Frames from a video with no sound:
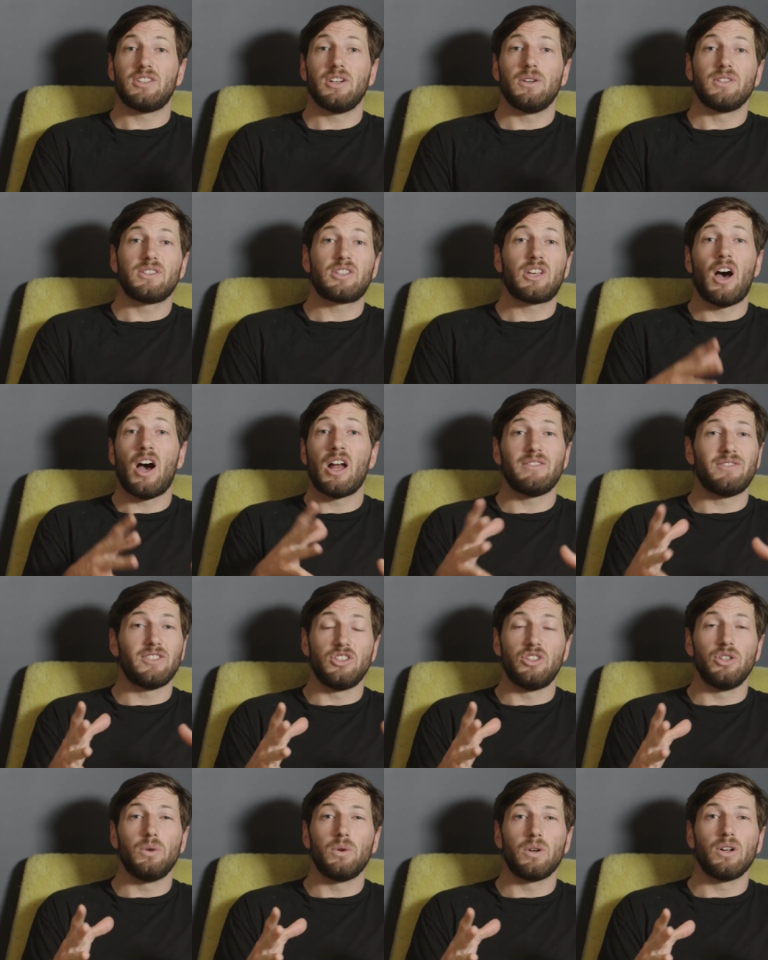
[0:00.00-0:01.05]
So it's kind of a
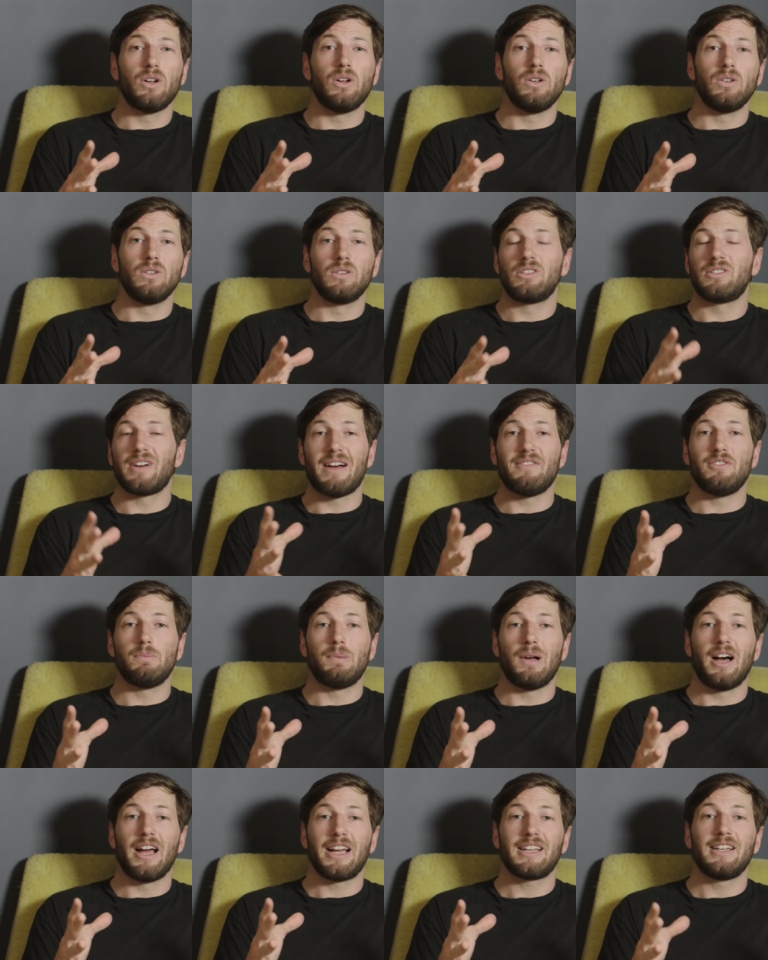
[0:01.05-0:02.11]
do-it-all gravel
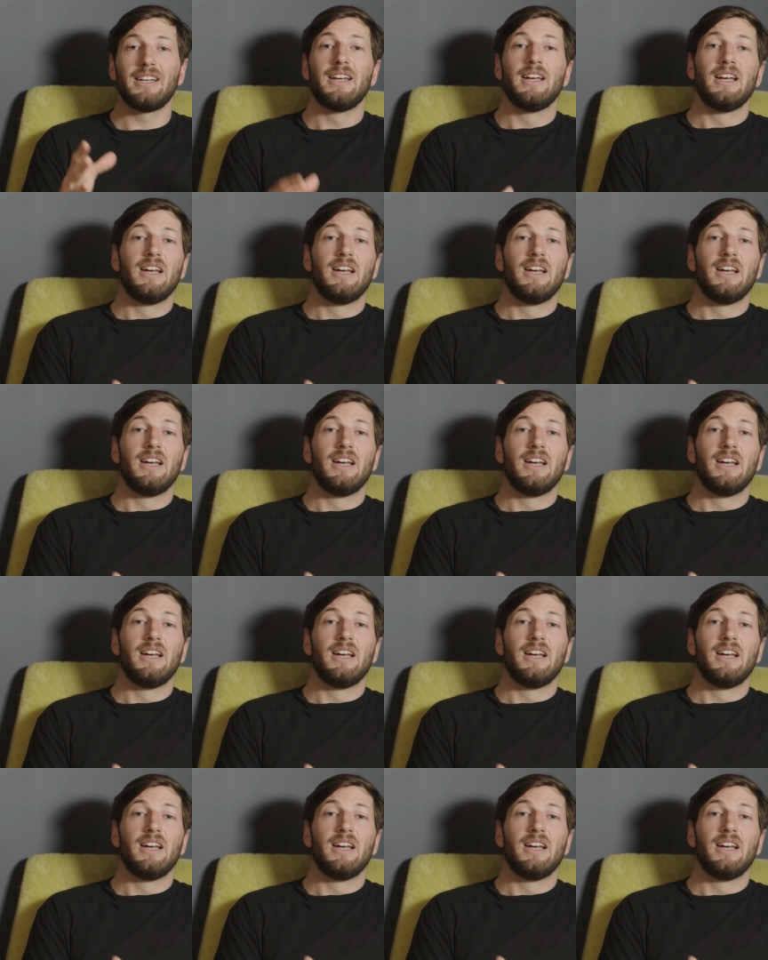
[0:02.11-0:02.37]
bike